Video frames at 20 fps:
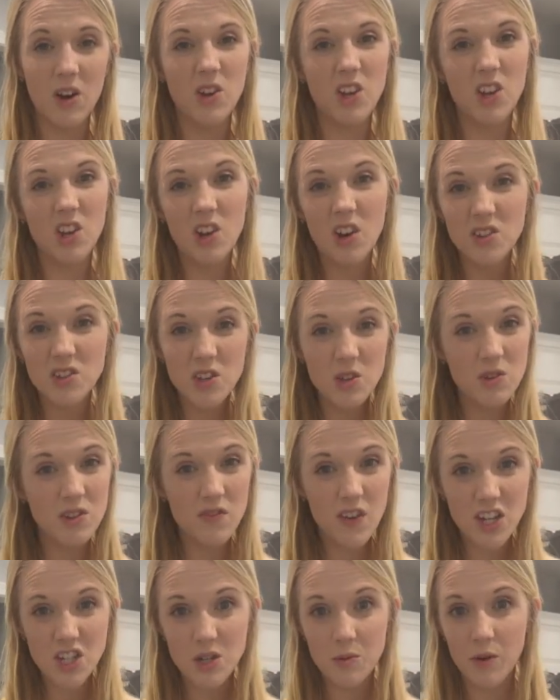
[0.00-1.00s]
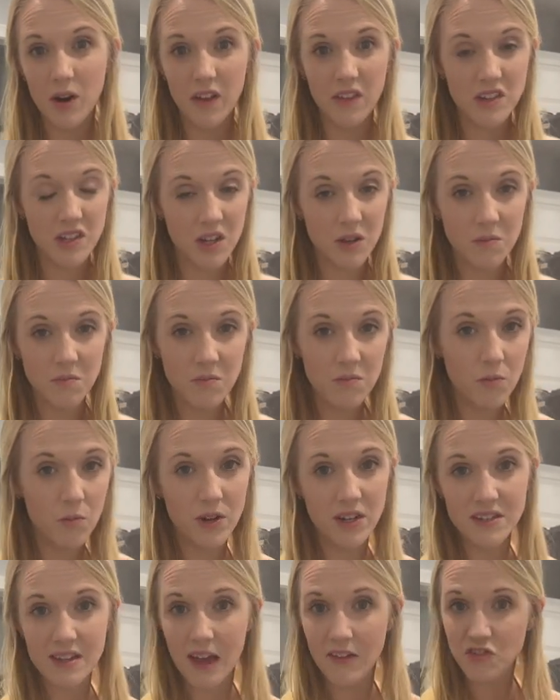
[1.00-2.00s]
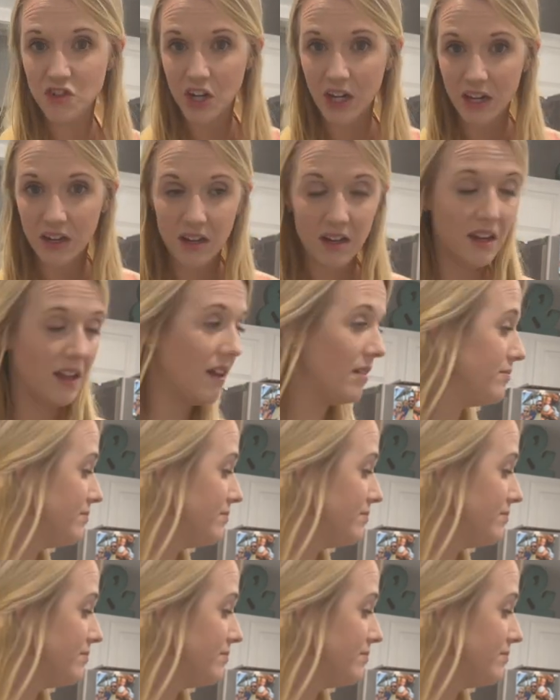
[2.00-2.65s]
You can also use veggie broth too. We just have chicken on hand.